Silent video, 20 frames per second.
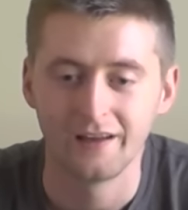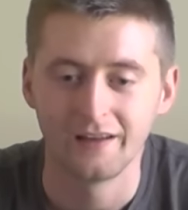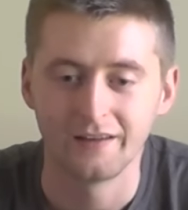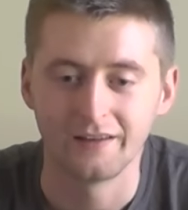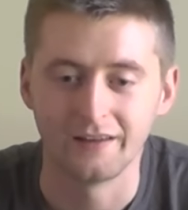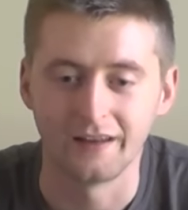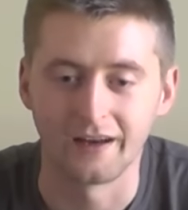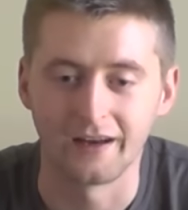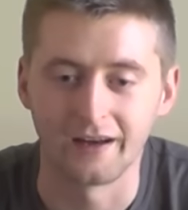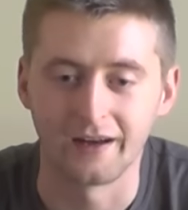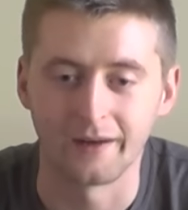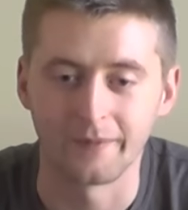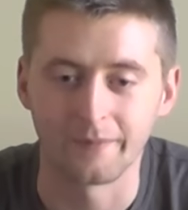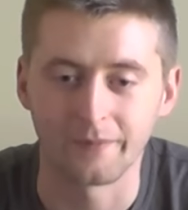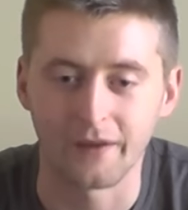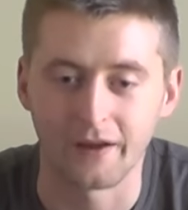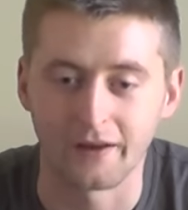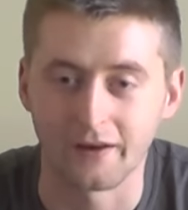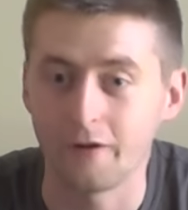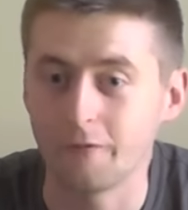Now,
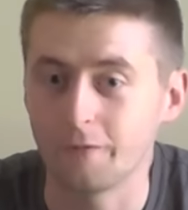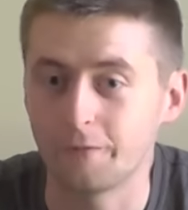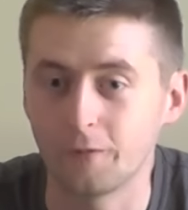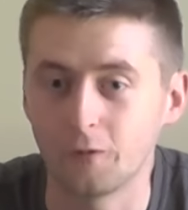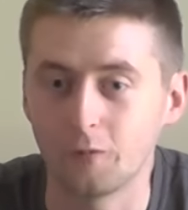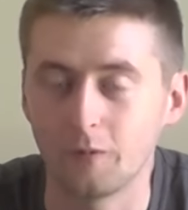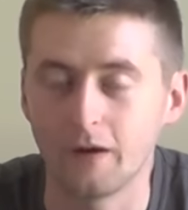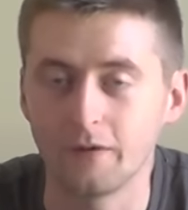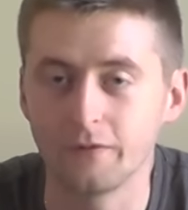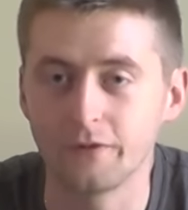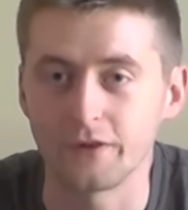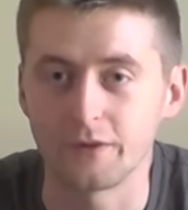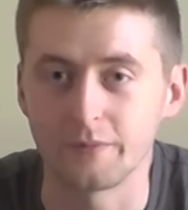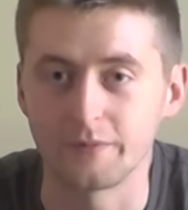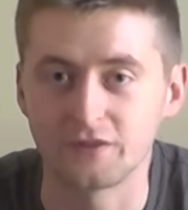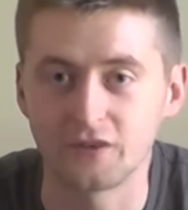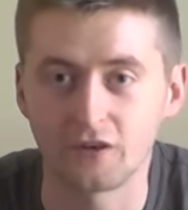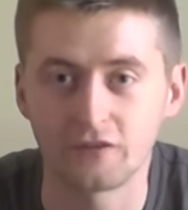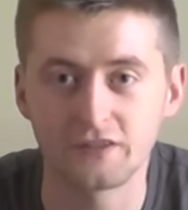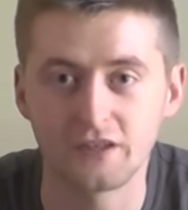I know full well that the
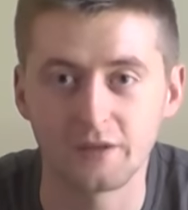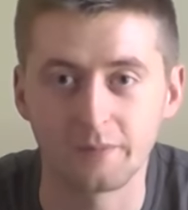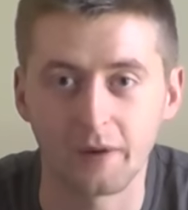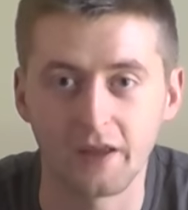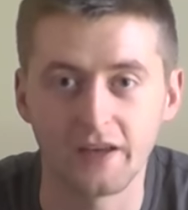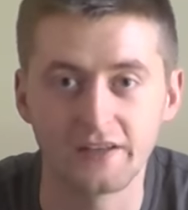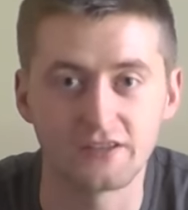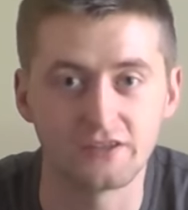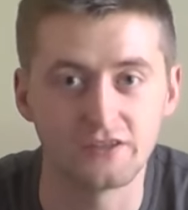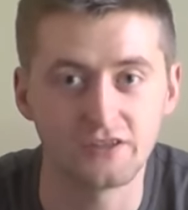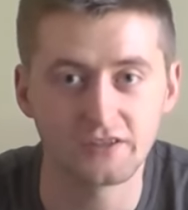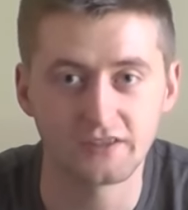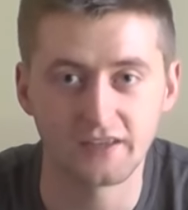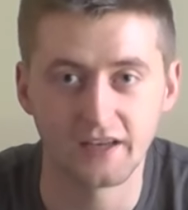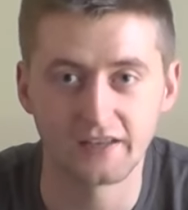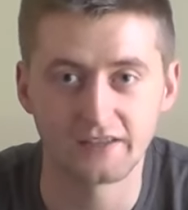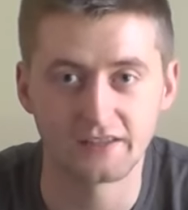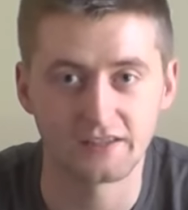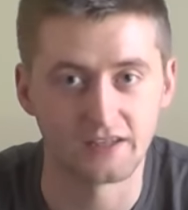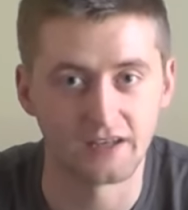majority of players are just
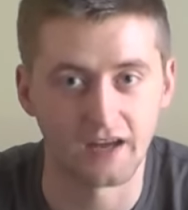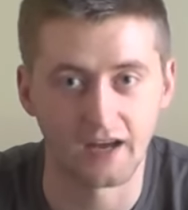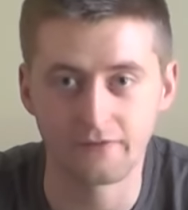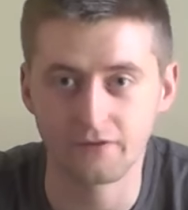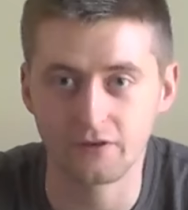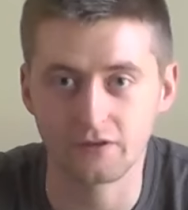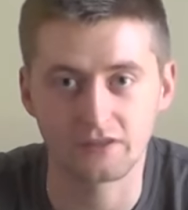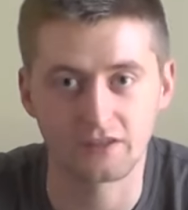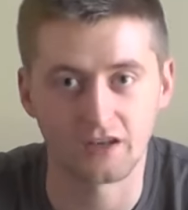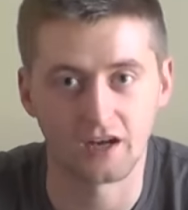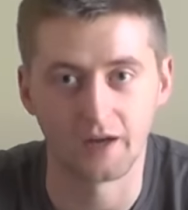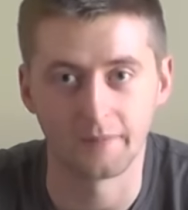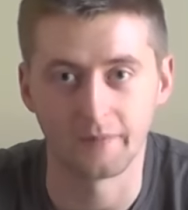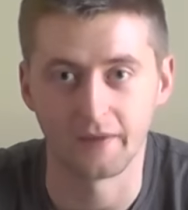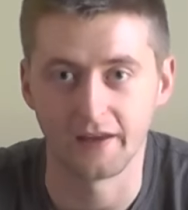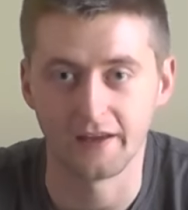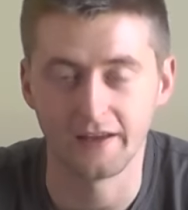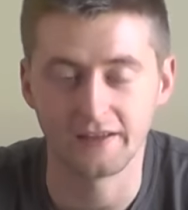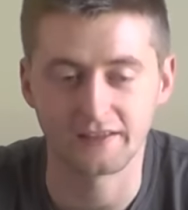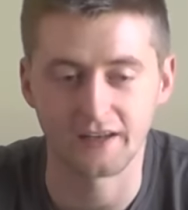there to have a good time,
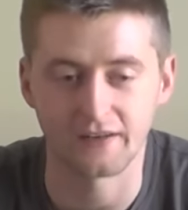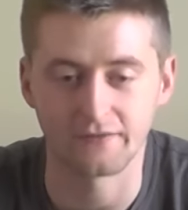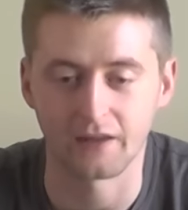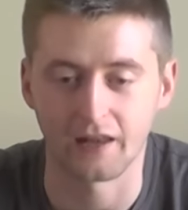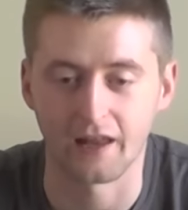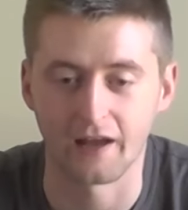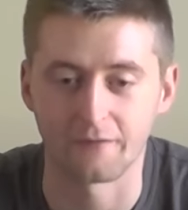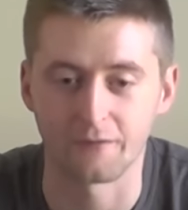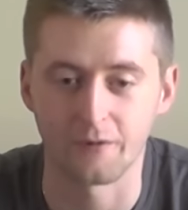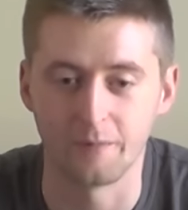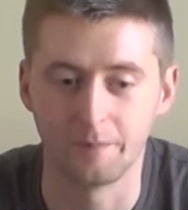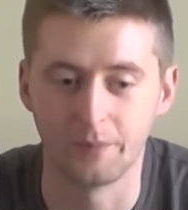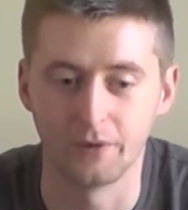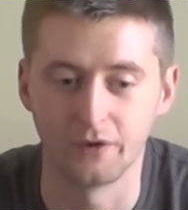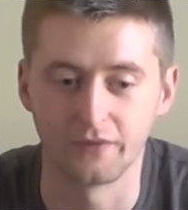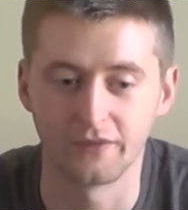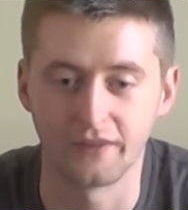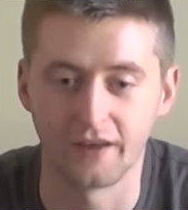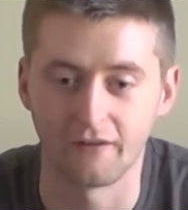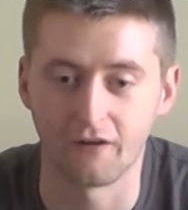they're here to have a laugh,
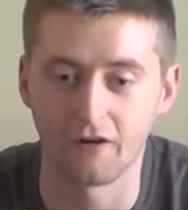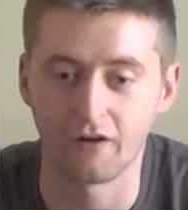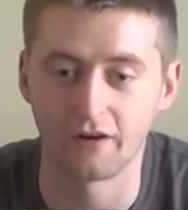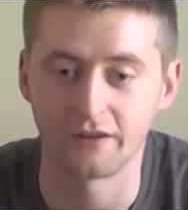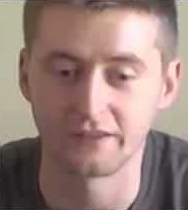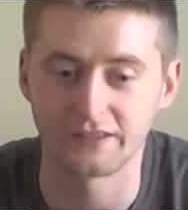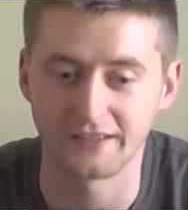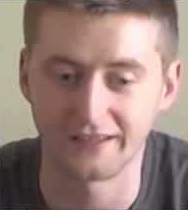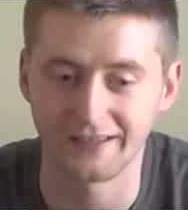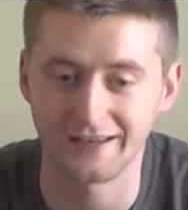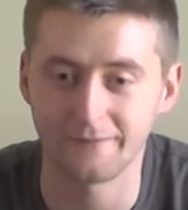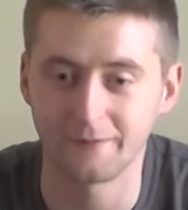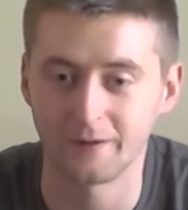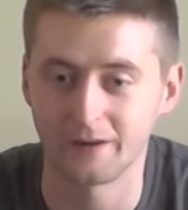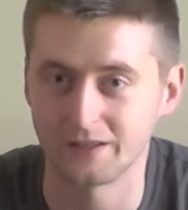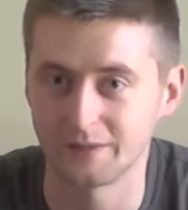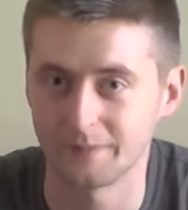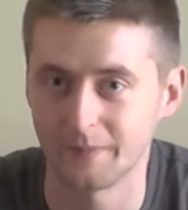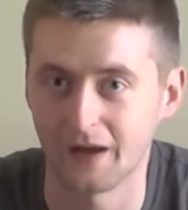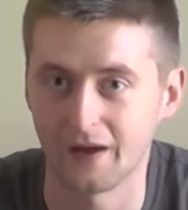but there are a
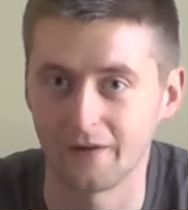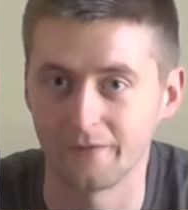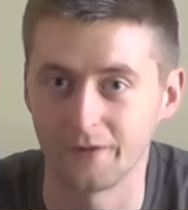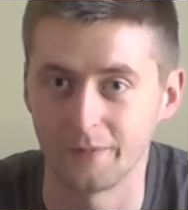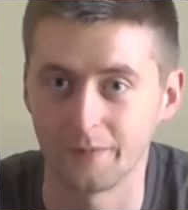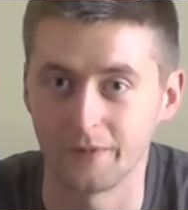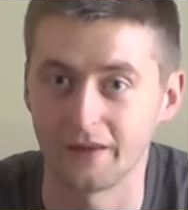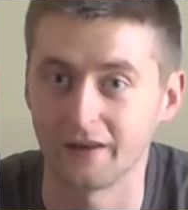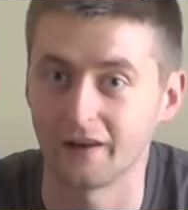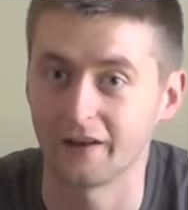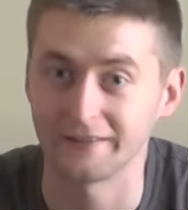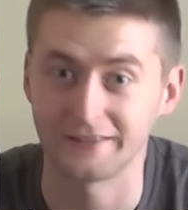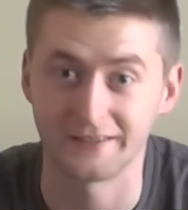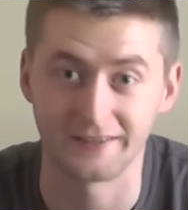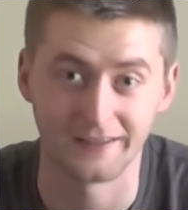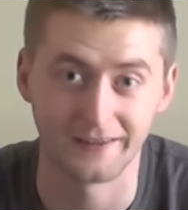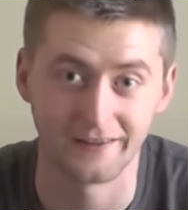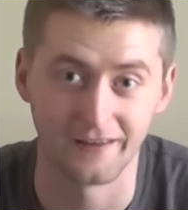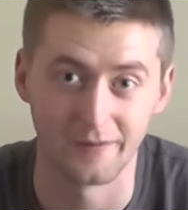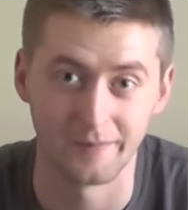significant amount of them that like to
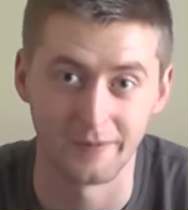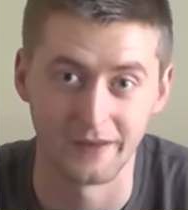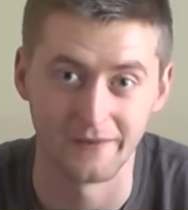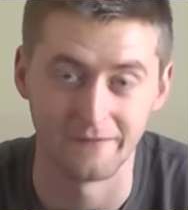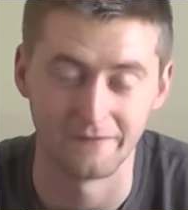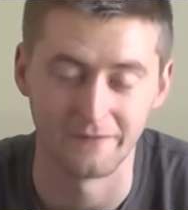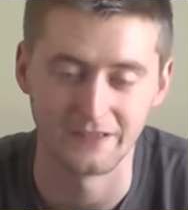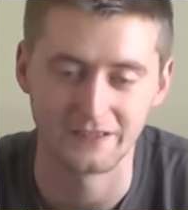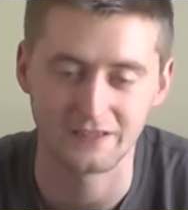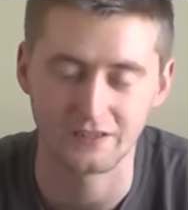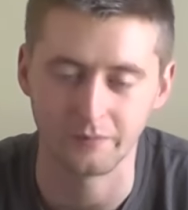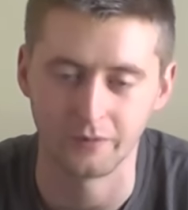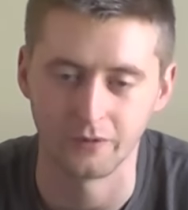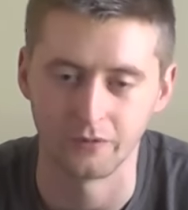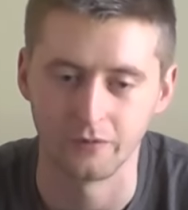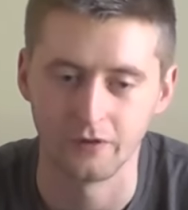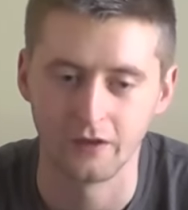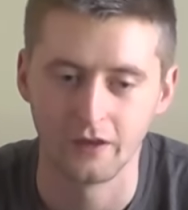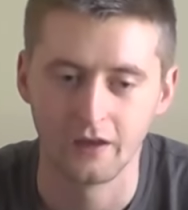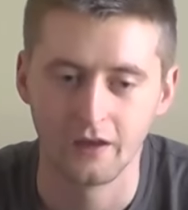think they're a bit
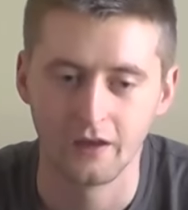invincible.